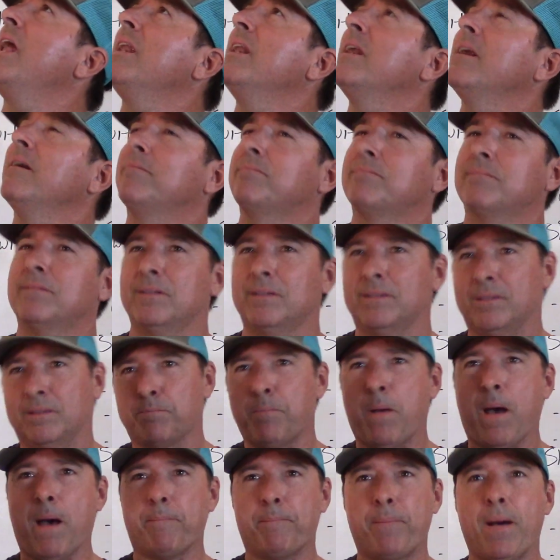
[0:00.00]
They're
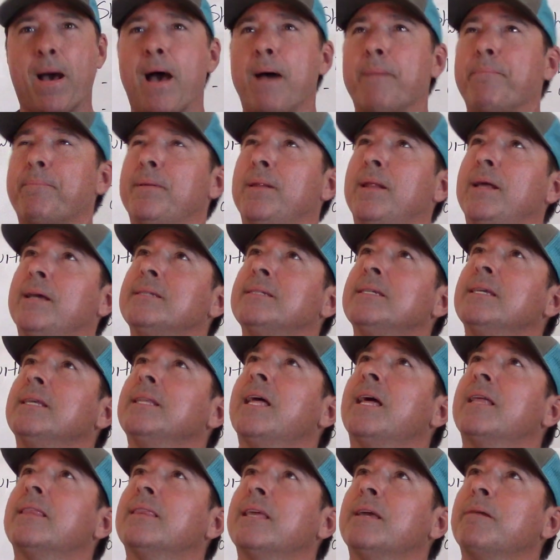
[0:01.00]
pop, pop, and they see
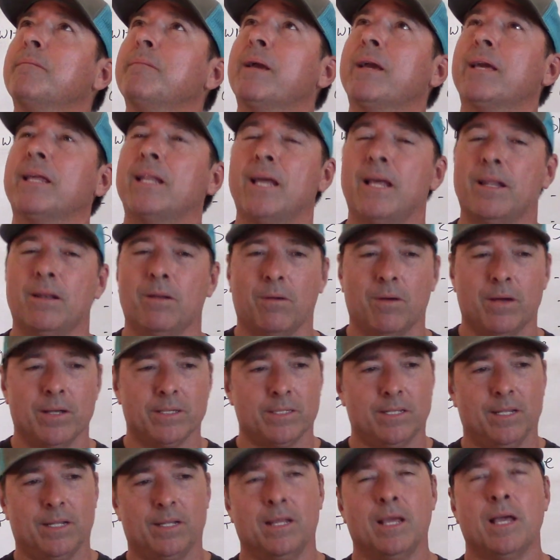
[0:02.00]
that thing making that noise,
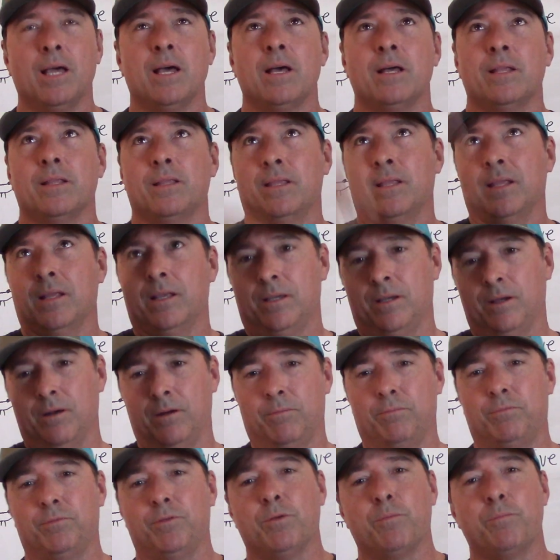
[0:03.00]
and
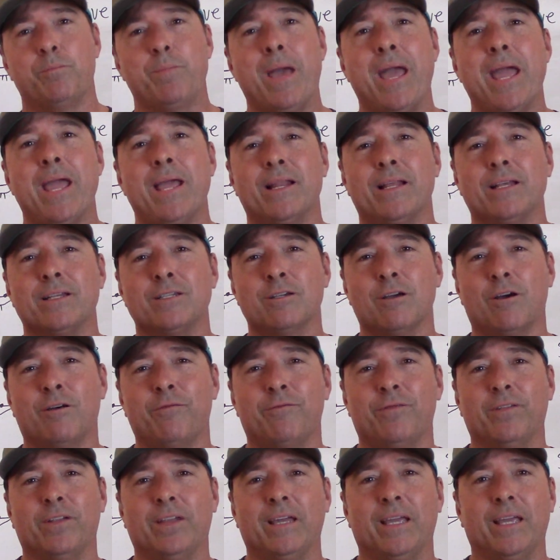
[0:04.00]
your bait is
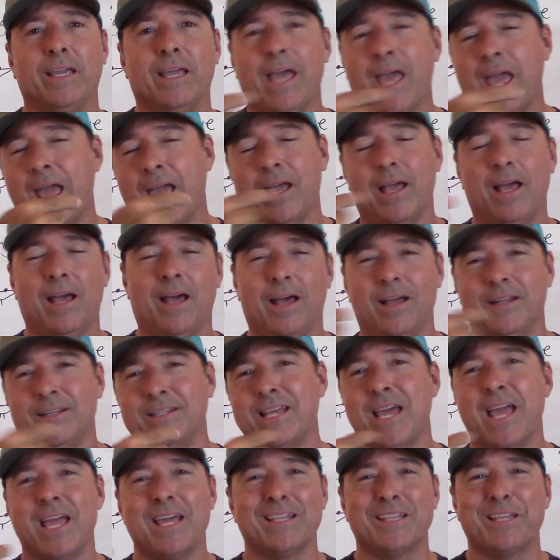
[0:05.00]
hopefully
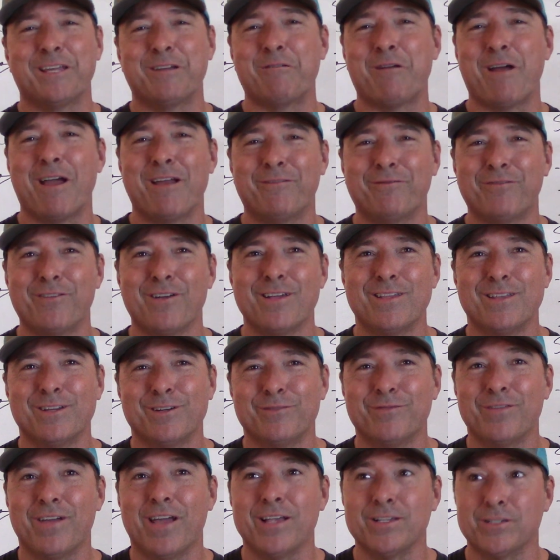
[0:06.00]
dangling right in front of
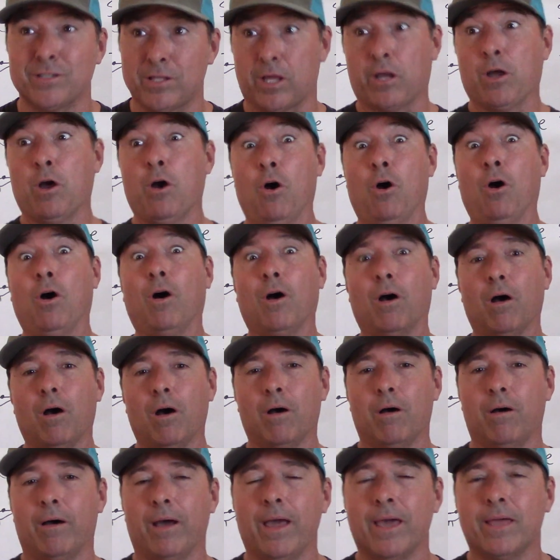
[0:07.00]
their face, like,
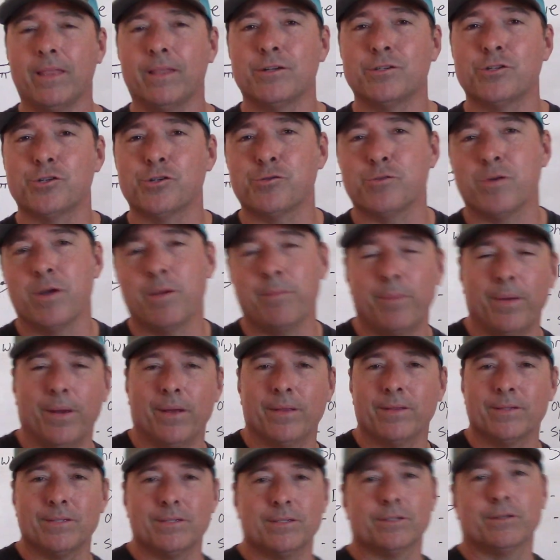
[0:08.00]
oh, hey, there's a shrimp
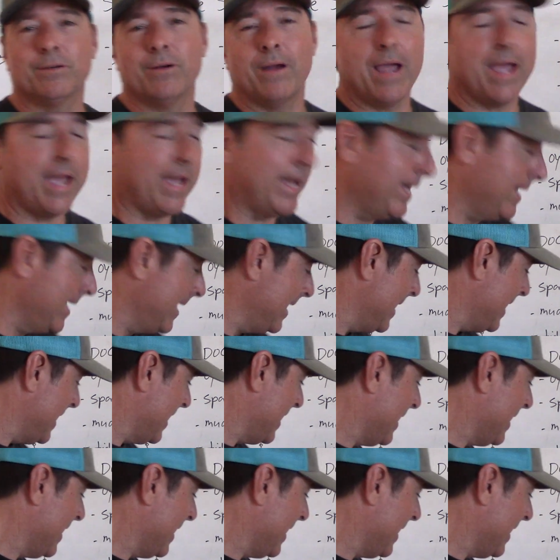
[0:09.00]
here. This is great.